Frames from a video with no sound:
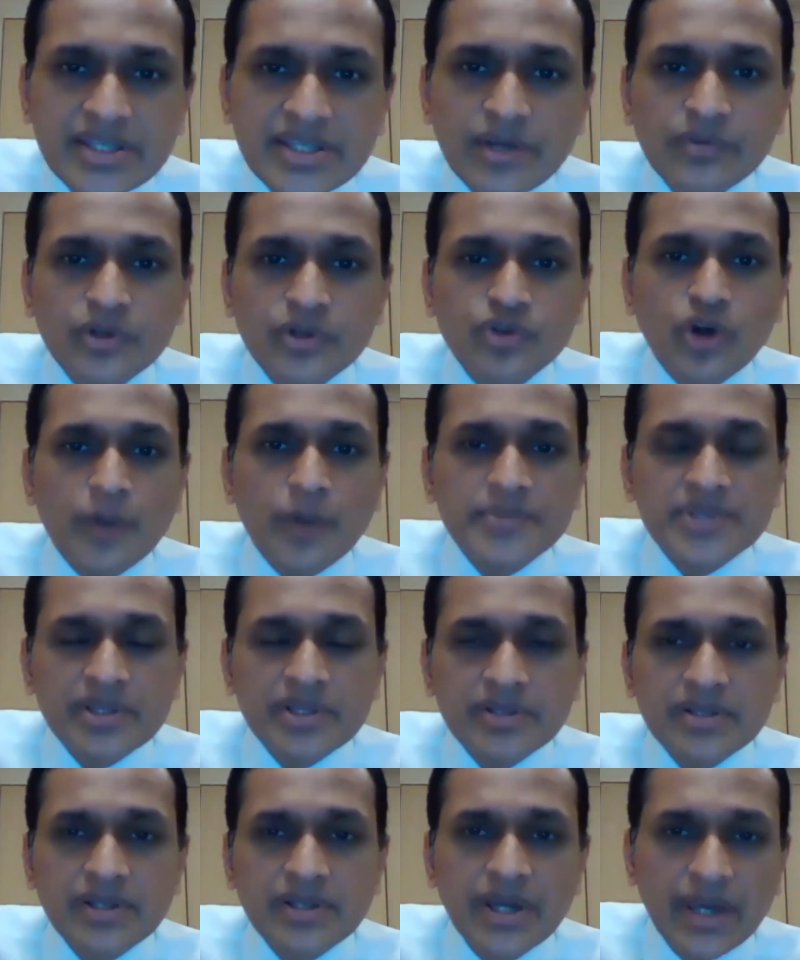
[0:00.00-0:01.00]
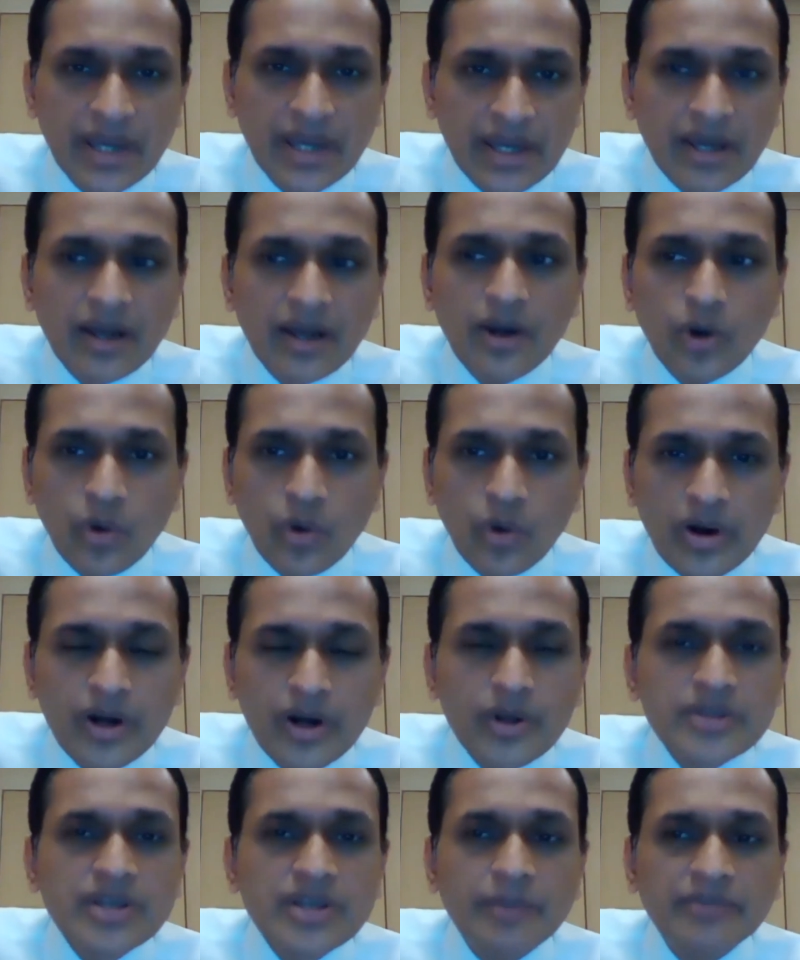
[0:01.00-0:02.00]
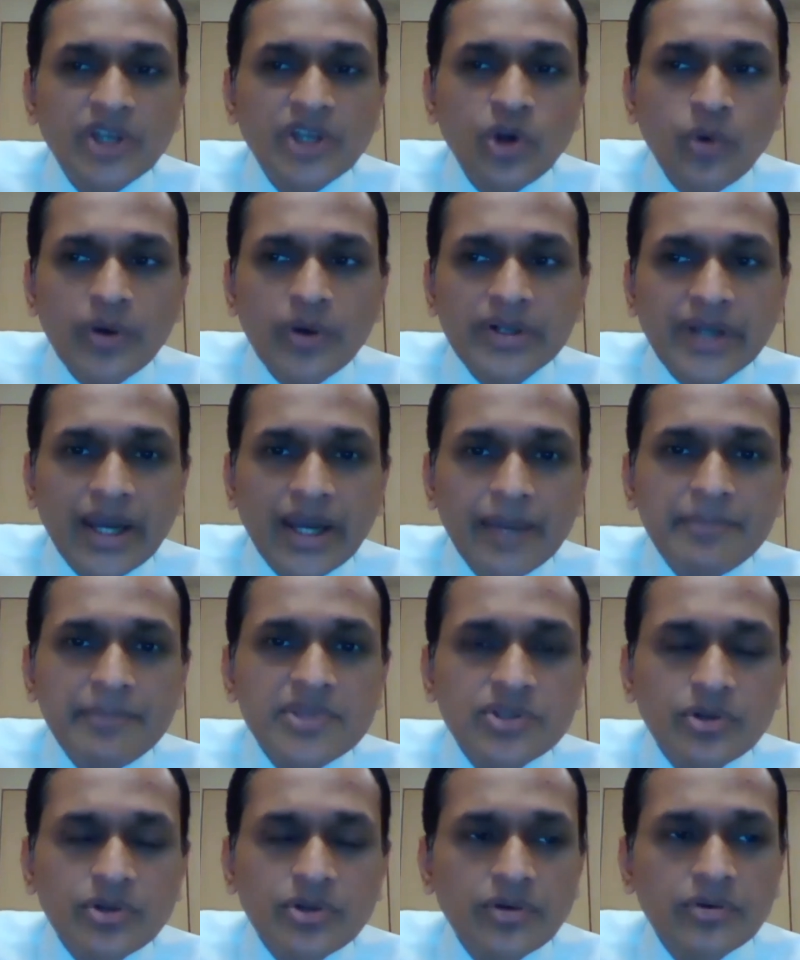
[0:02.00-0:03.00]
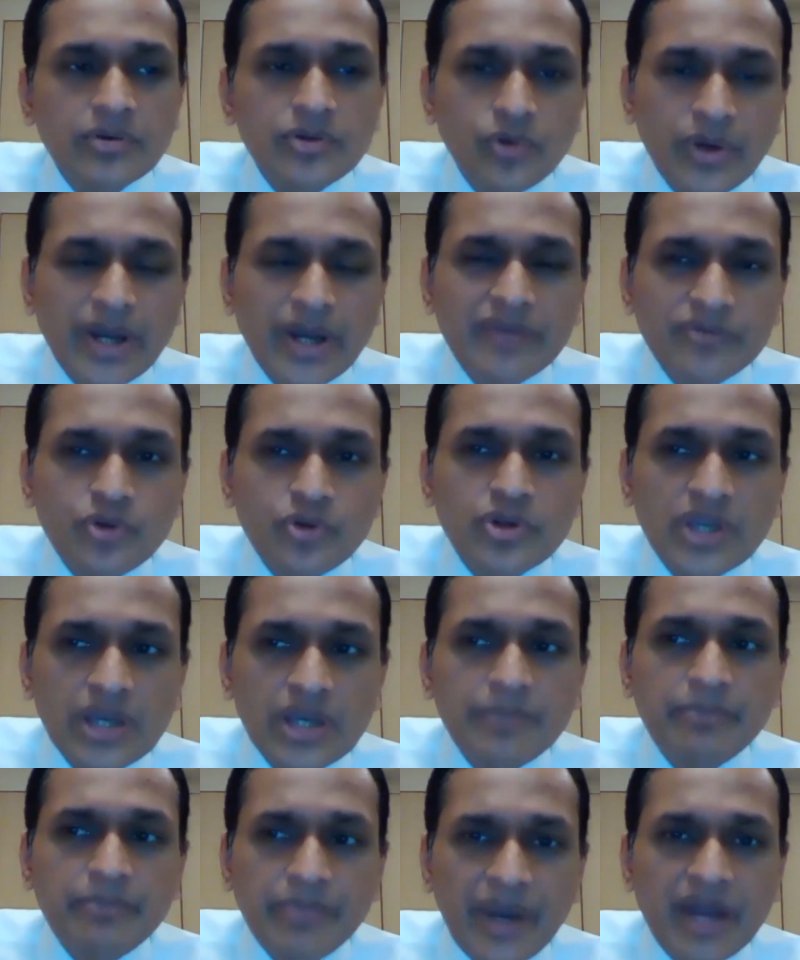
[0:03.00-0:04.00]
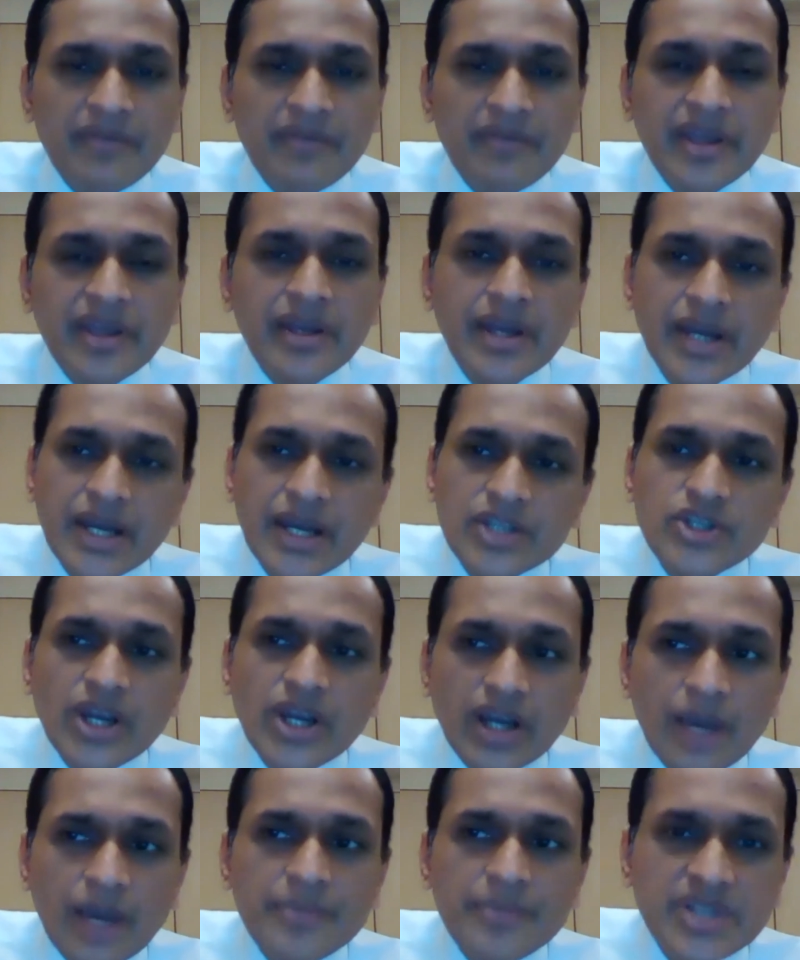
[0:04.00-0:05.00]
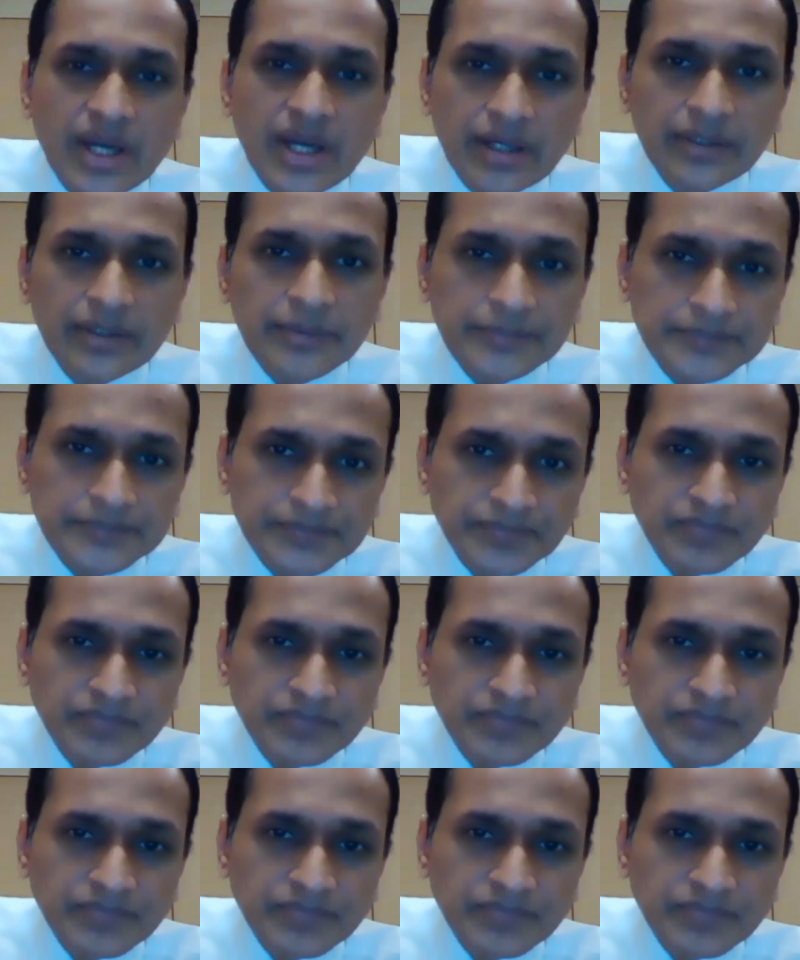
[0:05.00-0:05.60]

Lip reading: of the drops is lowered or something over time. So you have to keep having checkups done.